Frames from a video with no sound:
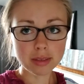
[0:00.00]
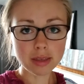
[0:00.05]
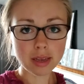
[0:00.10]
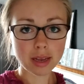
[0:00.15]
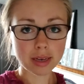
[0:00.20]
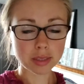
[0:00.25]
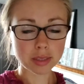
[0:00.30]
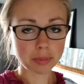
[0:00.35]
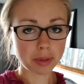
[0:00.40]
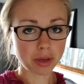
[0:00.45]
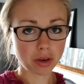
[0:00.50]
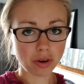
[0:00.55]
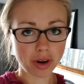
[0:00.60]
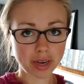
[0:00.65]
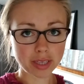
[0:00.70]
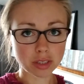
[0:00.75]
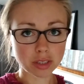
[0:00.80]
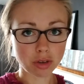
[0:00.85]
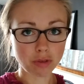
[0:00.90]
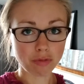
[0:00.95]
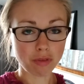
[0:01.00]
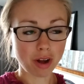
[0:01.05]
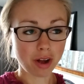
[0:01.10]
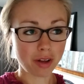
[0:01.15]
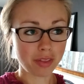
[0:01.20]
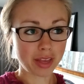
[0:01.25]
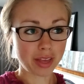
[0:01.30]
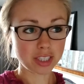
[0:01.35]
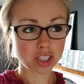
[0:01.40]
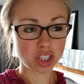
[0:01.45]
and it's been great so far.
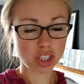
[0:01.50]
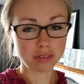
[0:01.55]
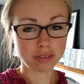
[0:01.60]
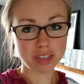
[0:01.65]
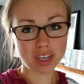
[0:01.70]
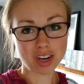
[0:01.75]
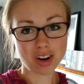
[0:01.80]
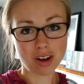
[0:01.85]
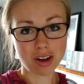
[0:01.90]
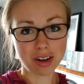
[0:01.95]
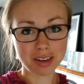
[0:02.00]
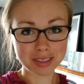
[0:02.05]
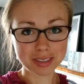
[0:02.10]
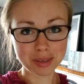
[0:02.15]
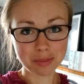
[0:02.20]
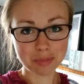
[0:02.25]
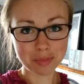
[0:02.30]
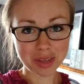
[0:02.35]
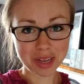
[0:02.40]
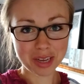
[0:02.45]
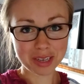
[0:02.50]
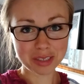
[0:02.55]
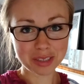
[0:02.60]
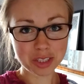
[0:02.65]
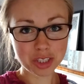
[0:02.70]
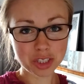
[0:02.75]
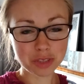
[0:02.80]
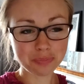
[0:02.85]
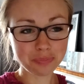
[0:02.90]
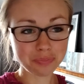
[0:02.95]
They served an awesome
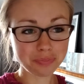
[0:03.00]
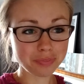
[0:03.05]
lunch.